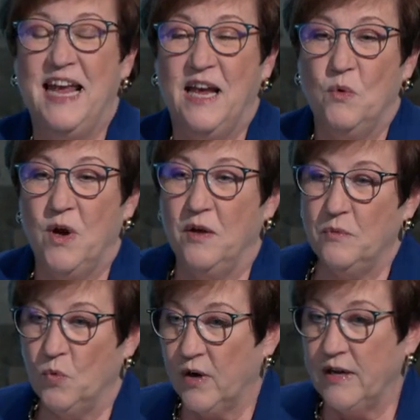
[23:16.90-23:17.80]
Well,
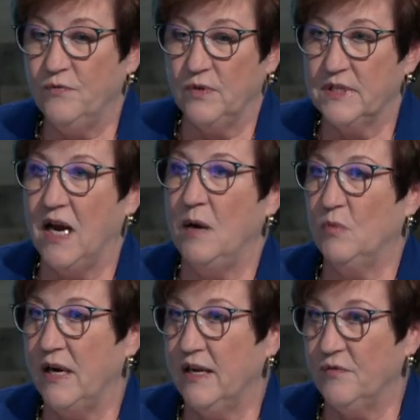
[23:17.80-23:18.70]
working full-time,
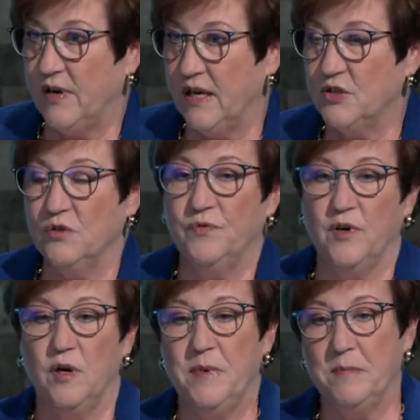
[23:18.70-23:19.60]
running a financial
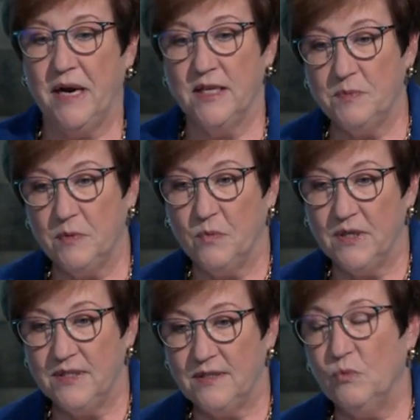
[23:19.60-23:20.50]
firm, and my husband
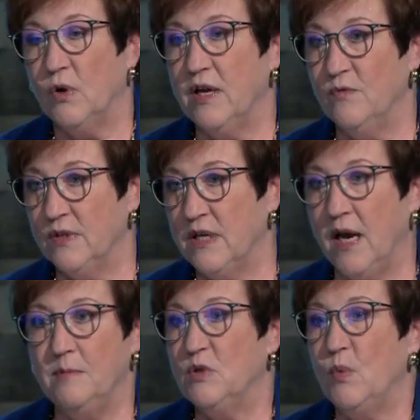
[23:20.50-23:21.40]
was working
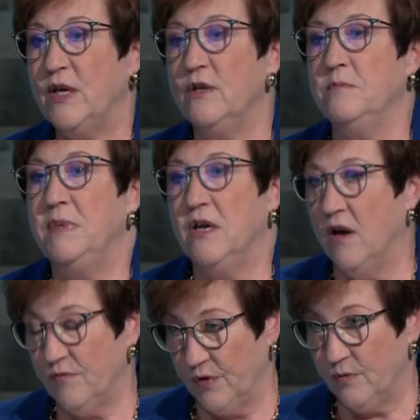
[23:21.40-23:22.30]
full-time, so we couldn't be
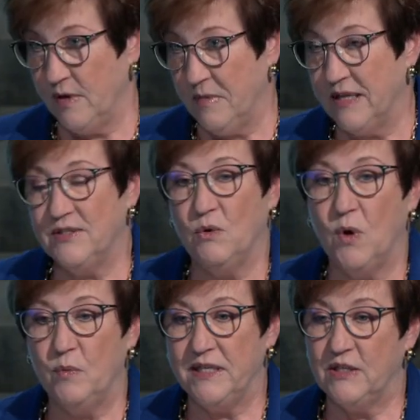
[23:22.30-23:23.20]
gone for 3 months. So
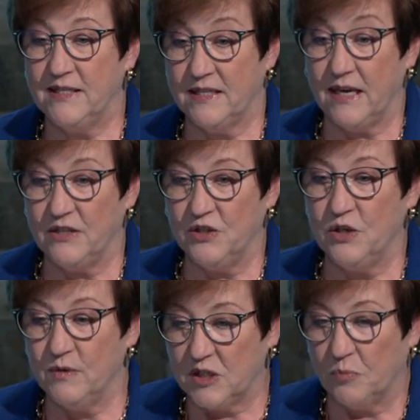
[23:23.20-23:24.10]
what we decided to
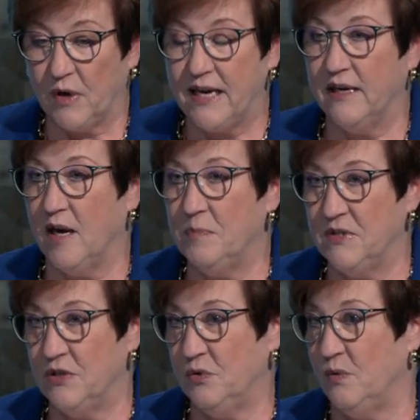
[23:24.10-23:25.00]
do was to break it up
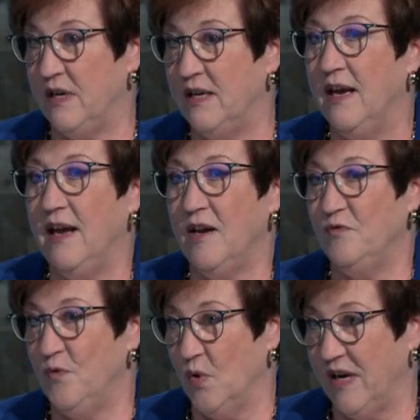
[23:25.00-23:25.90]
into 3- and
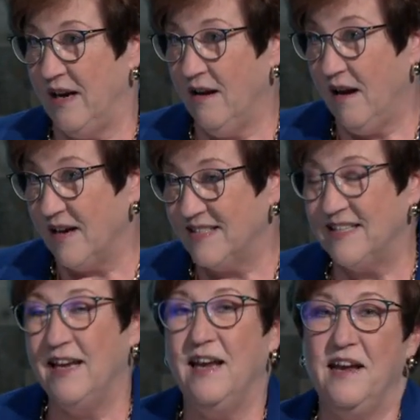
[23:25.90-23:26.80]
4-day
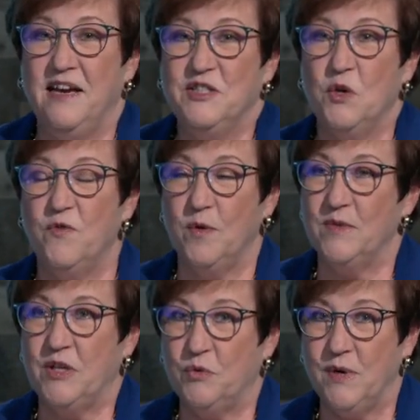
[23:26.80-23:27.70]
hikes. And so if it
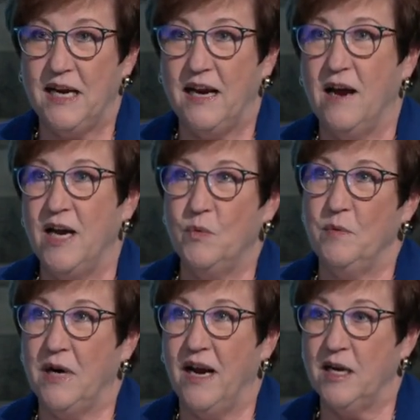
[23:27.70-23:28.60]
was a 3-day hike, we
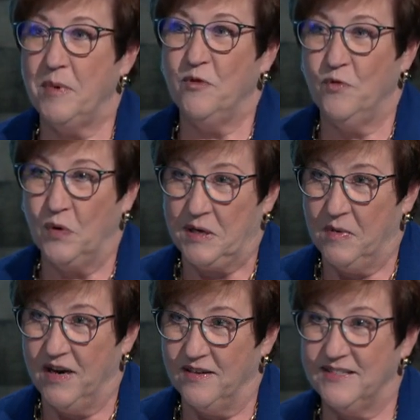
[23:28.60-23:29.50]
would hike about 40
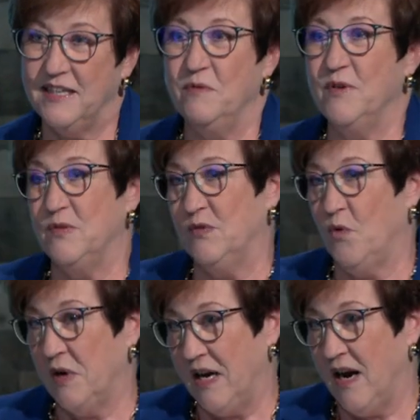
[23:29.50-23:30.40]
miles. And if it was a
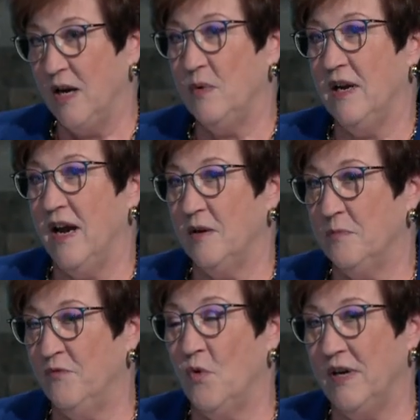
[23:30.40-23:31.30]
4-day hike, we'd
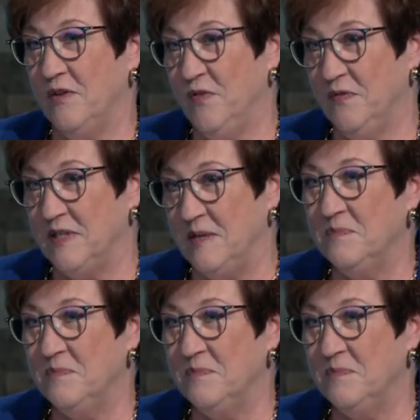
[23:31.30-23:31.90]
hike 40 to 50.